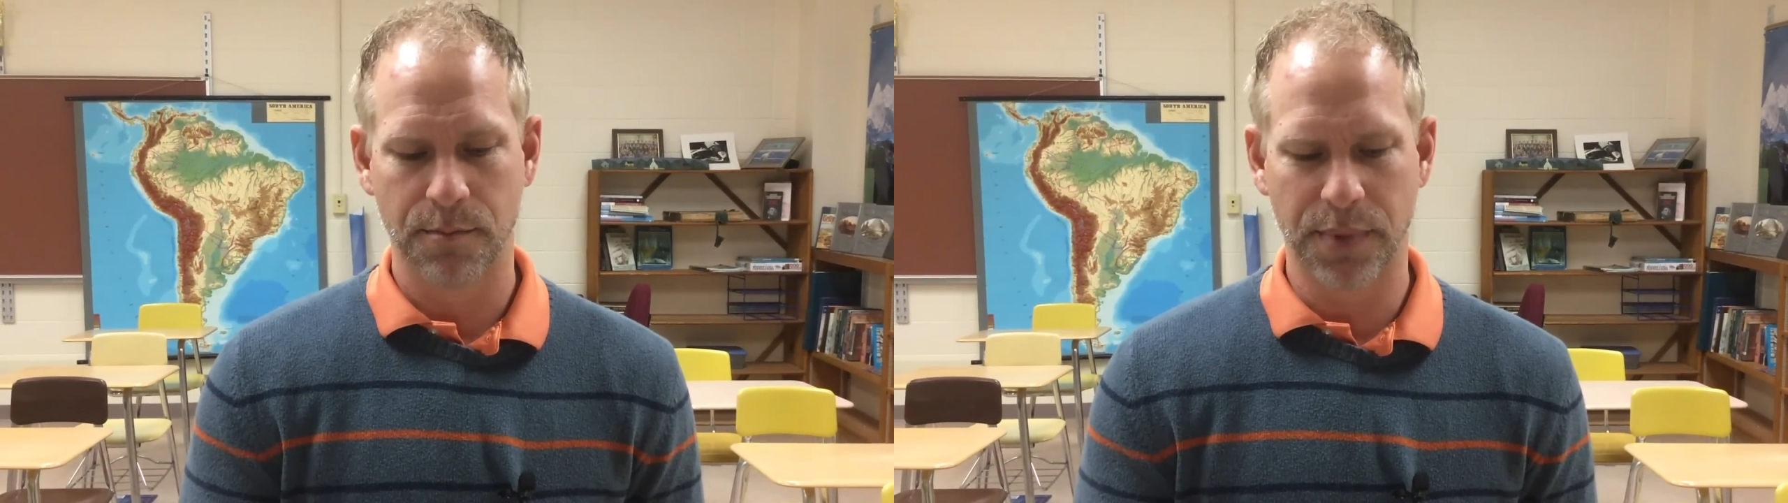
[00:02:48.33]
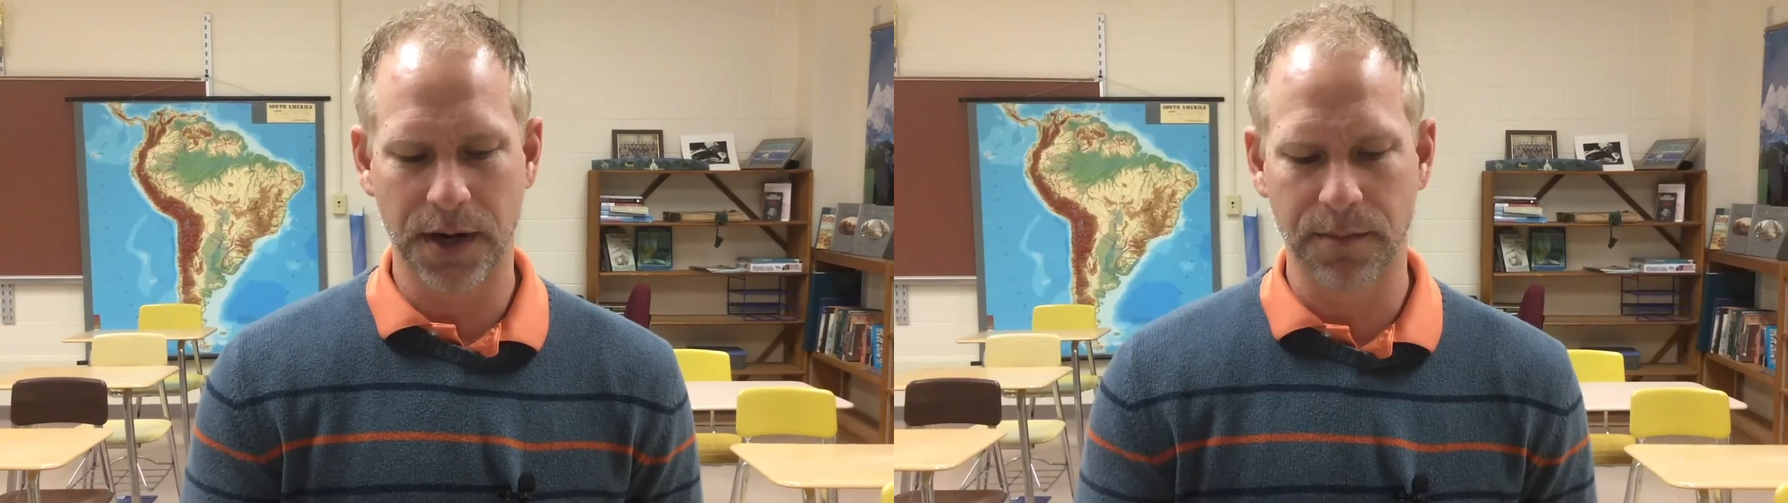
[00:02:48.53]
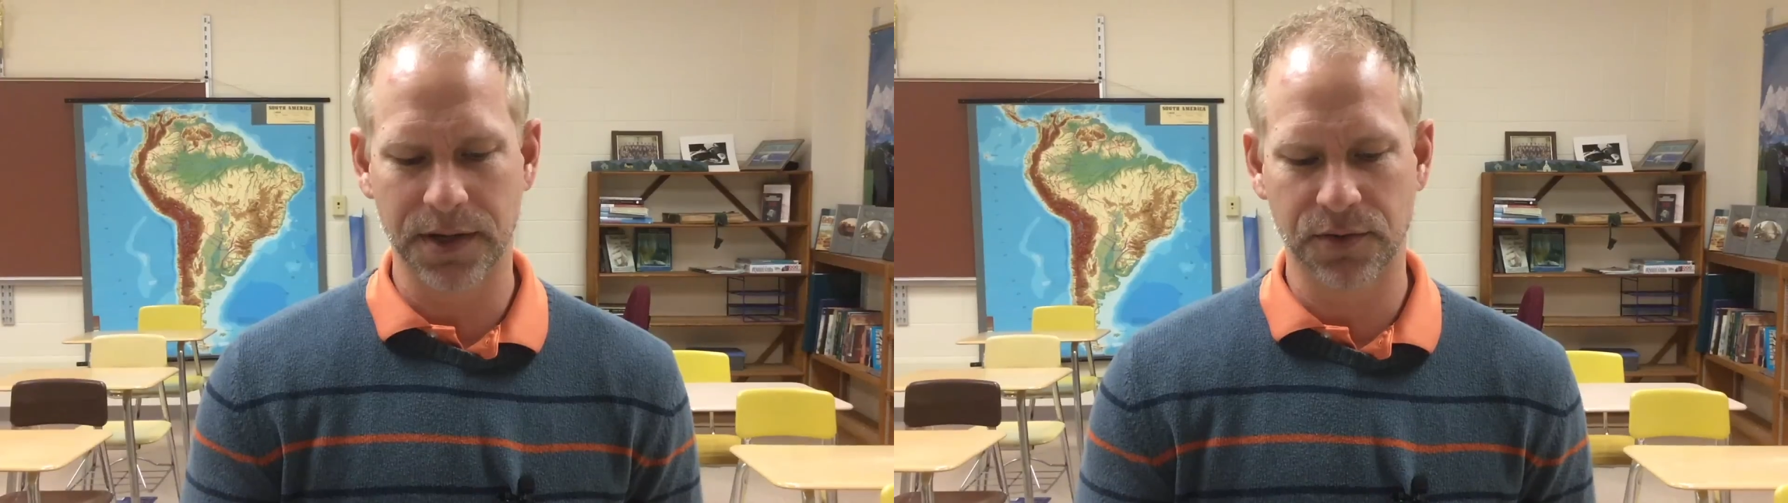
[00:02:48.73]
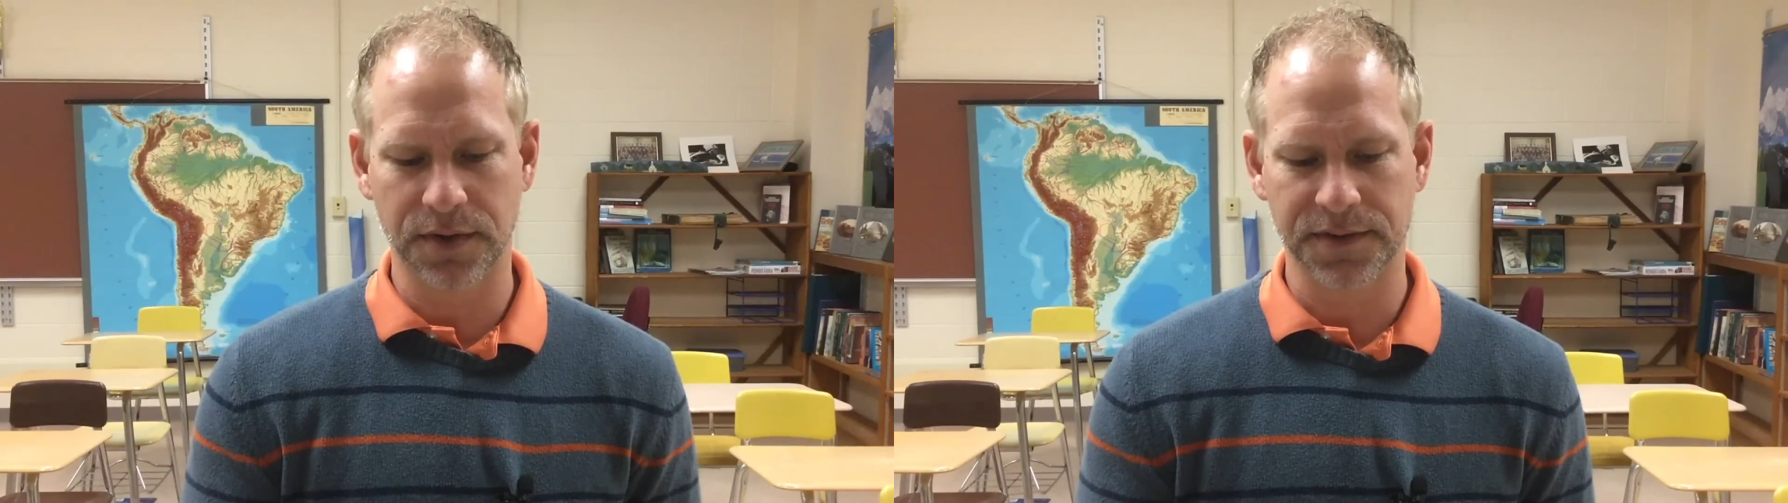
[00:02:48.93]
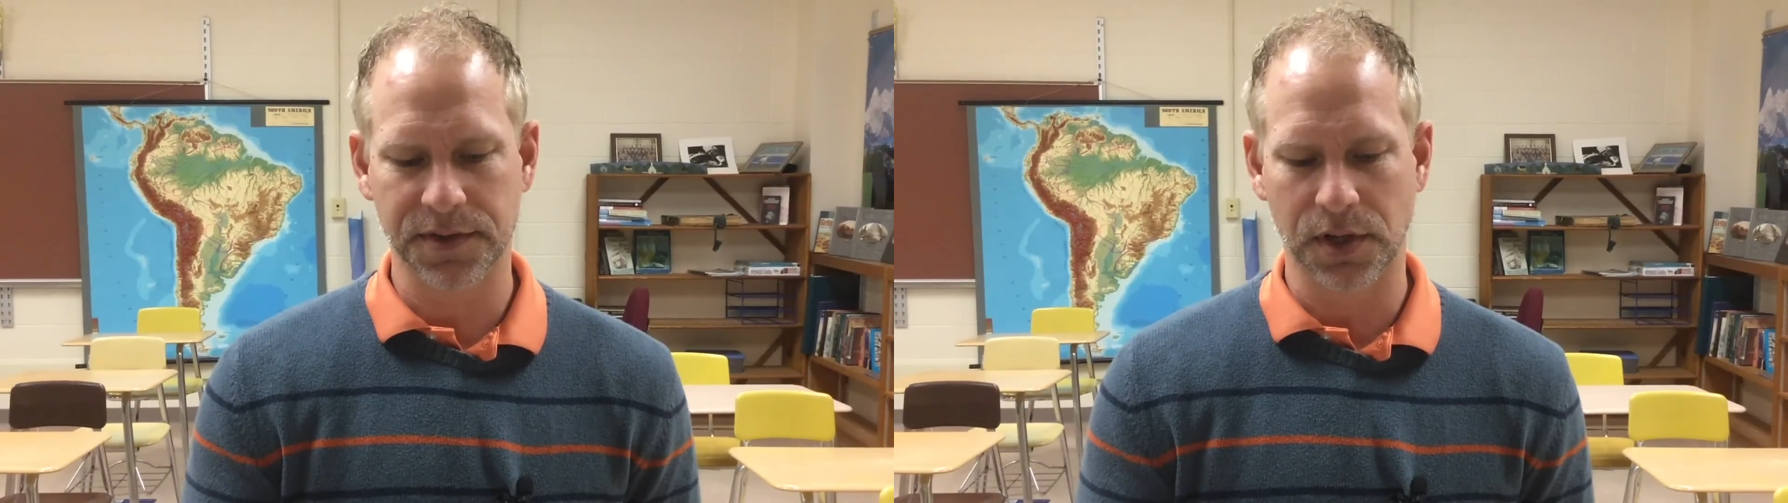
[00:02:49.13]
bare
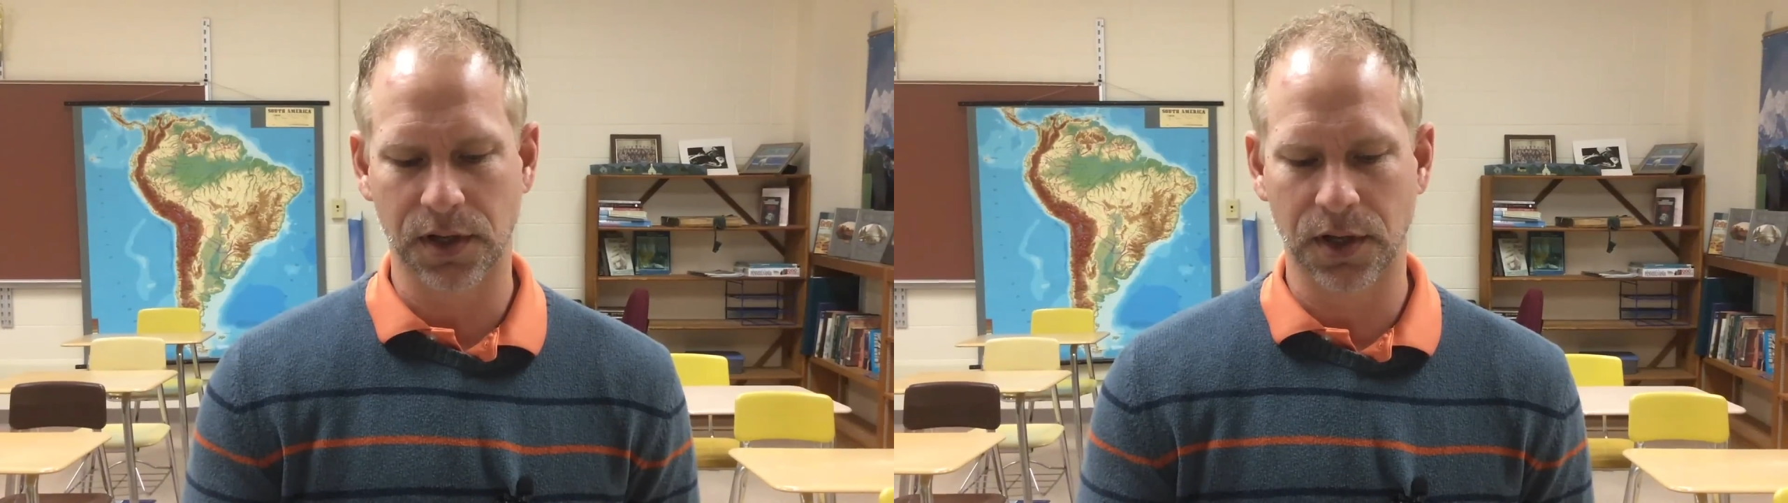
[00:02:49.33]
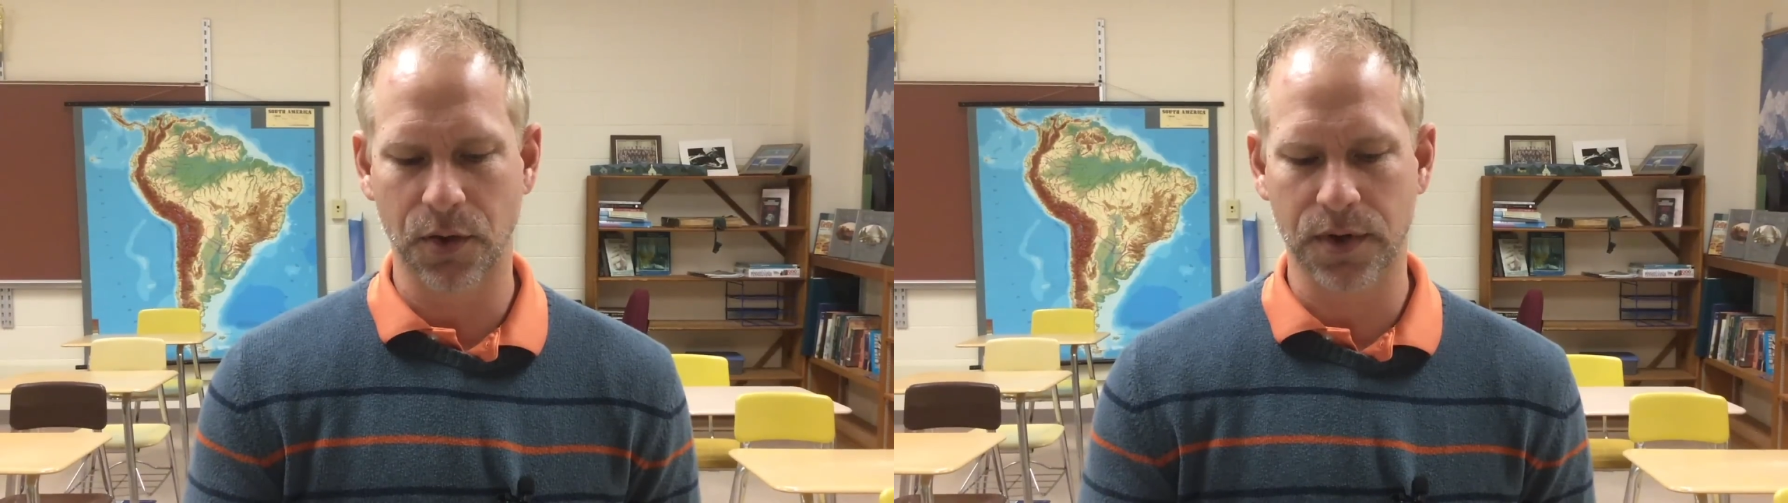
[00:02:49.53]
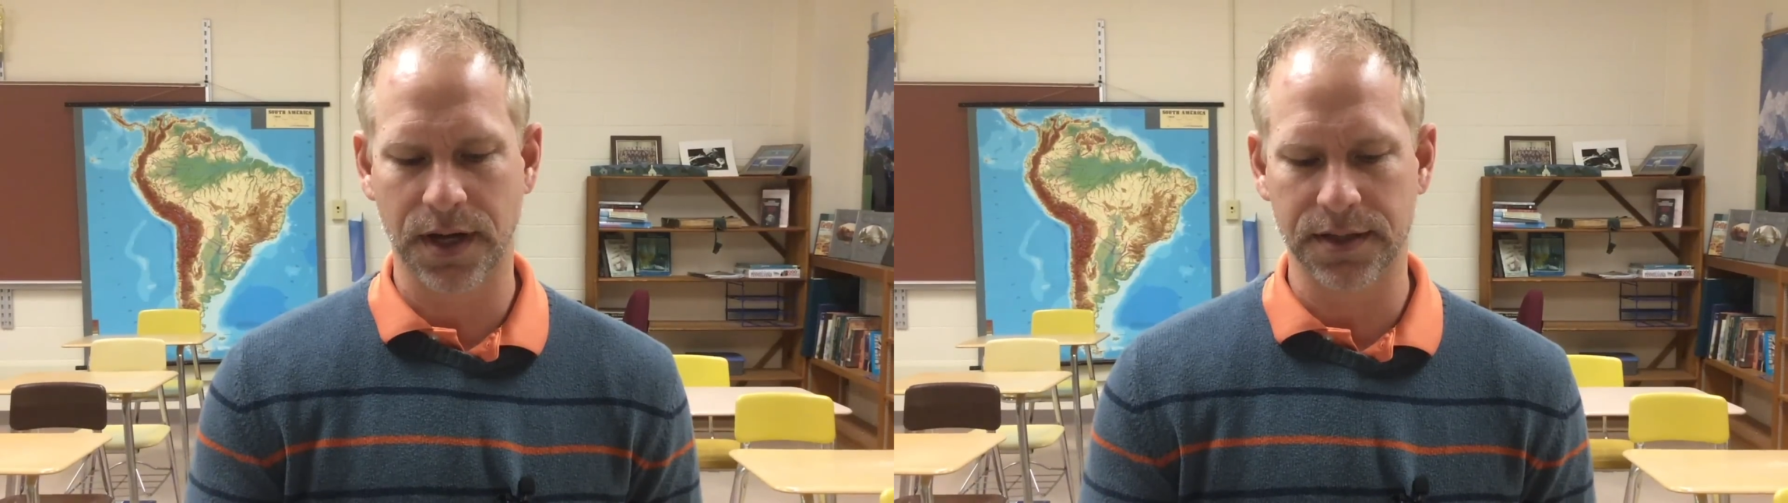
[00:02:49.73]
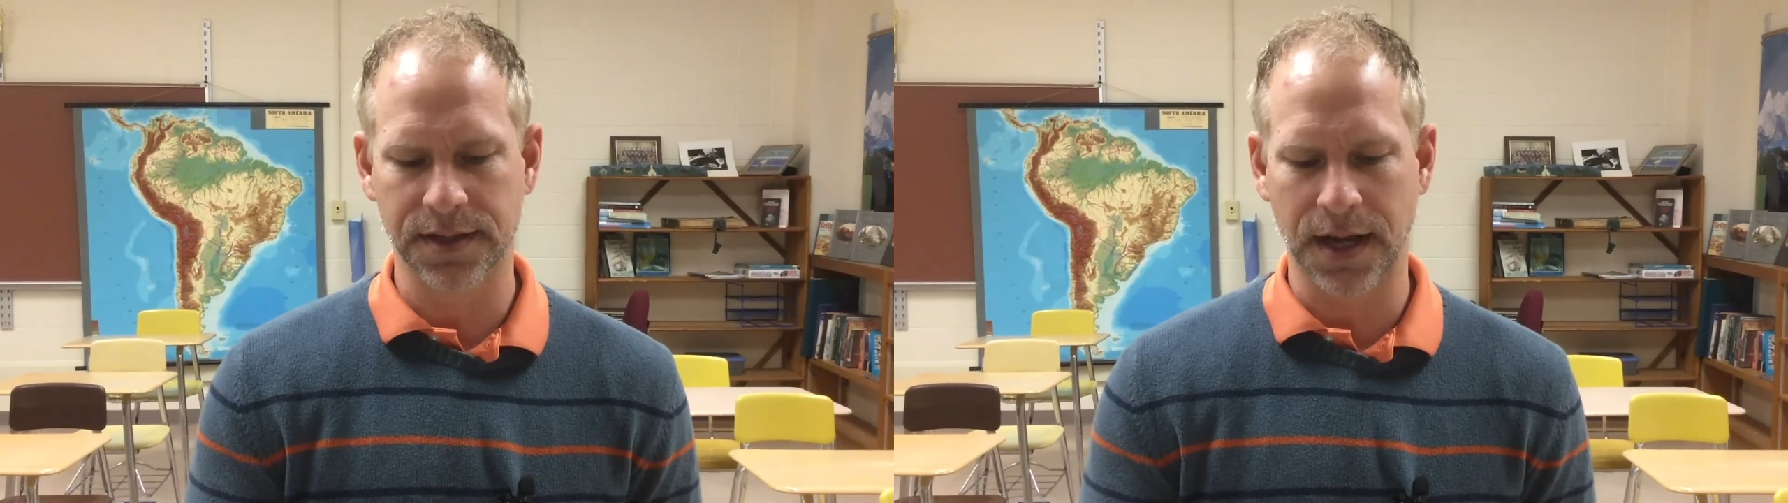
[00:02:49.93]
midriffs, low cut